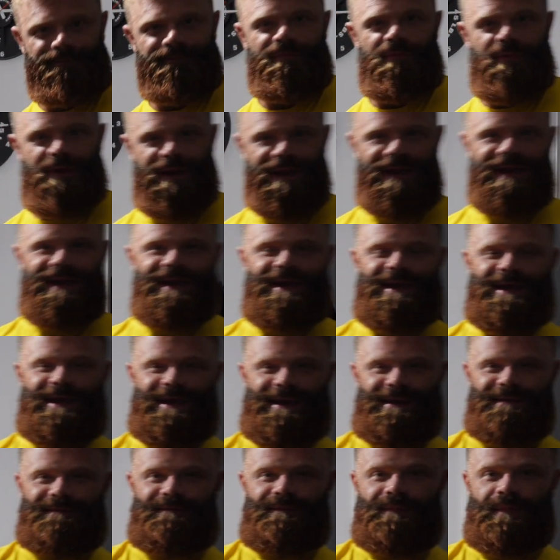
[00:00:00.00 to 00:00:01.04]

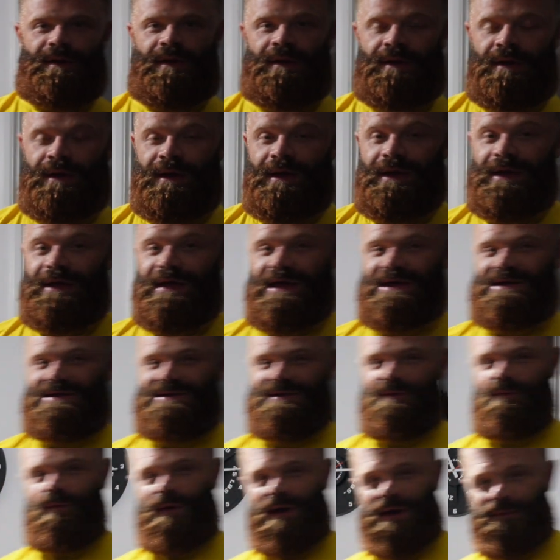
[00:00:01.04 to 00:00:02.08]
Ream. This is
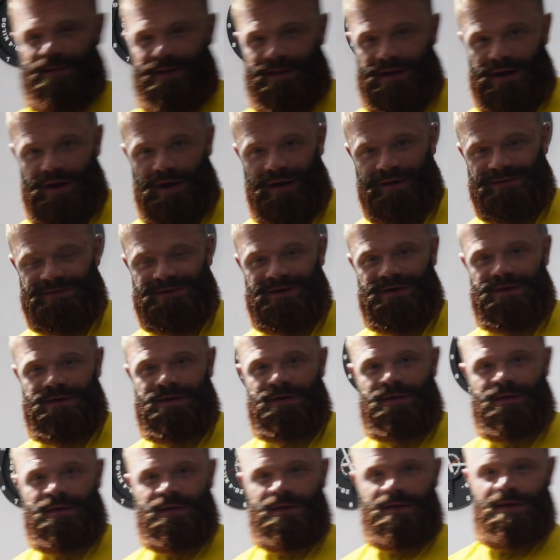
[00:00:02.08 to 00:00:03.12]
a weird bit of lighting,
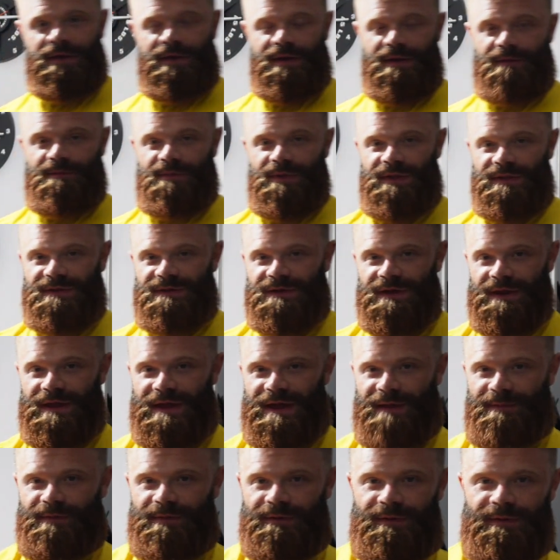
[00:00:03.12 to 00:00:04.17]
but it's going to
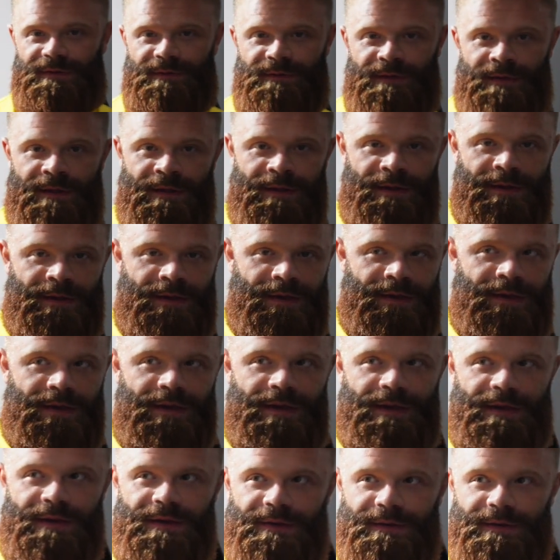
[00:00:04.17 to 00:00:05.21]
happen.
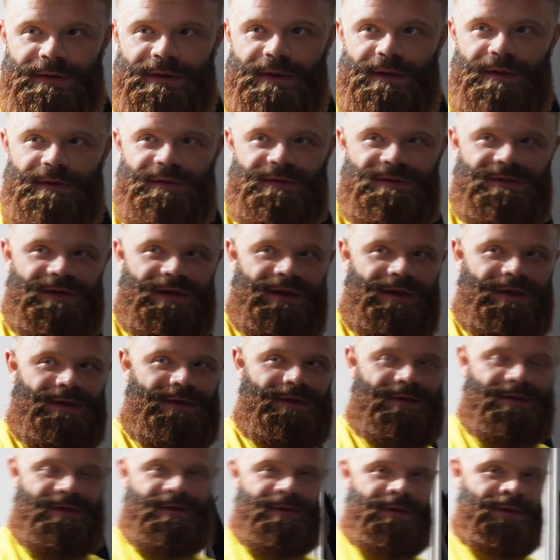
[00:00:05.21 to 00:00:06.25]
There we go, you see?
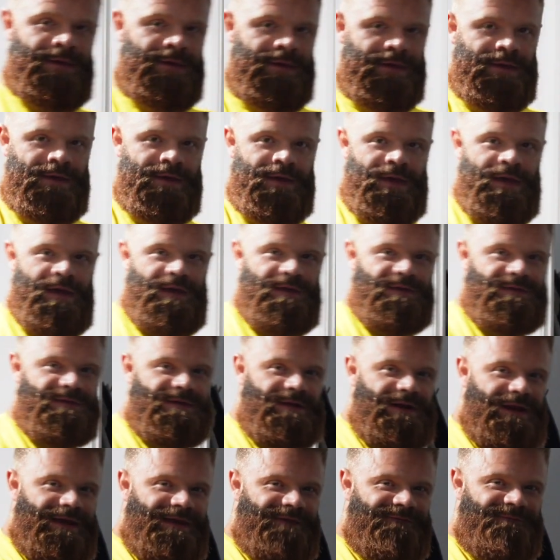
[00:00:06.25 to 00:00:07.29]

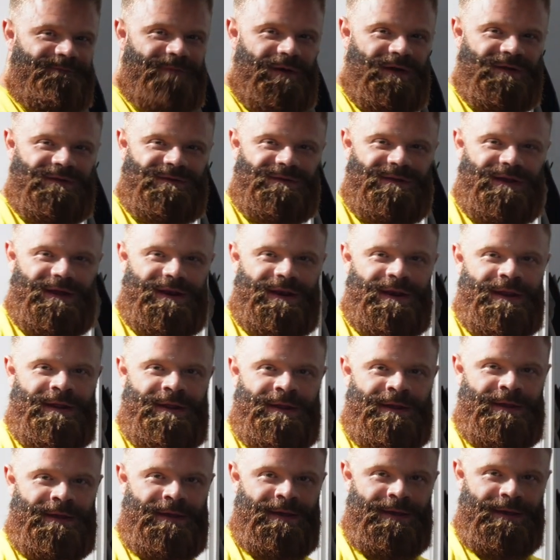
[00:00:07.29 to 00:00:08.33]
Sleeve busting.
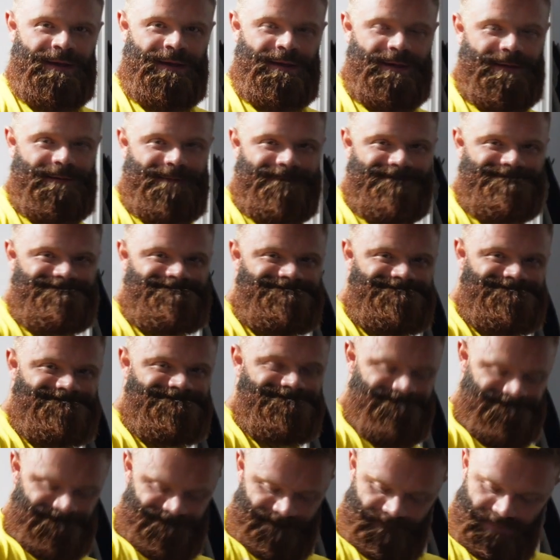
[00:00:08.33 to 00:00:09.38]

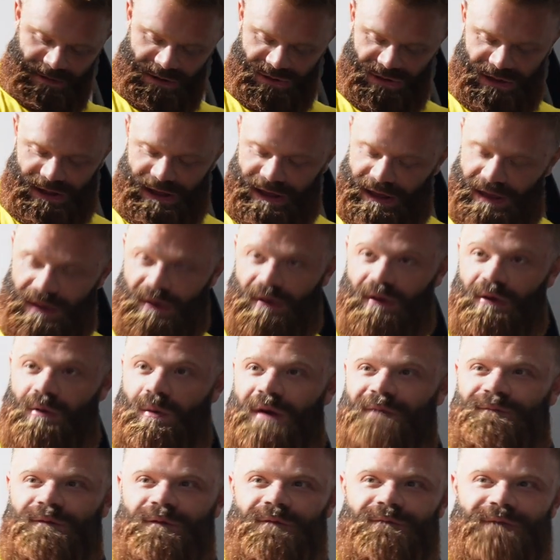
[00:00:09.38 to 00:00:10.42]
Actually, got
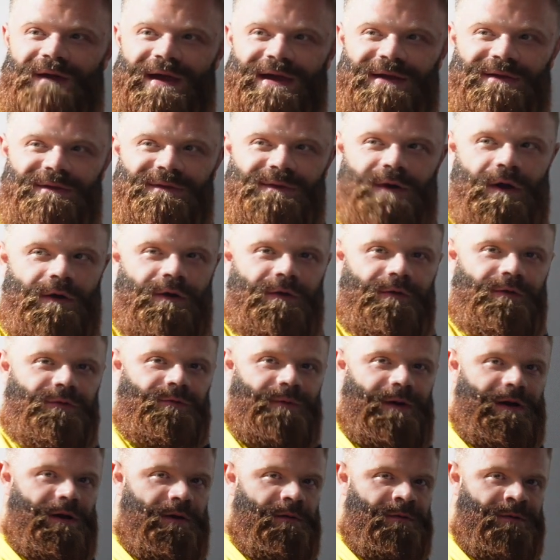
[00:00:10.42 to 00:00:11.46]
quite a few veins going on as
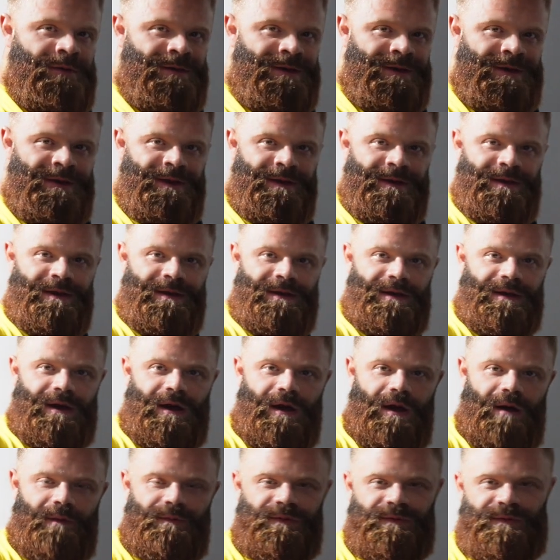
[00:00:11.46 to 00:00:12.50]
well.
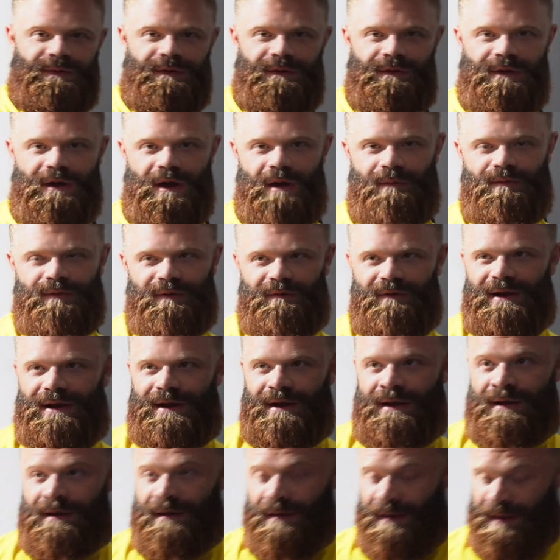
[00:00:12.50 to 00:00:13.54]
Carbs are
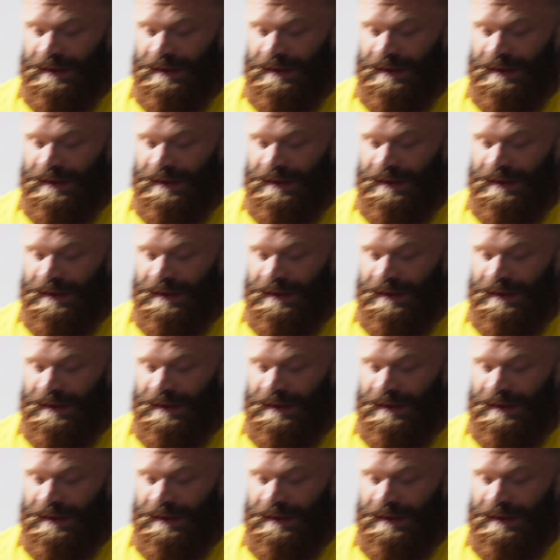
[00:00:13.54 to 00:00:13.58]
in.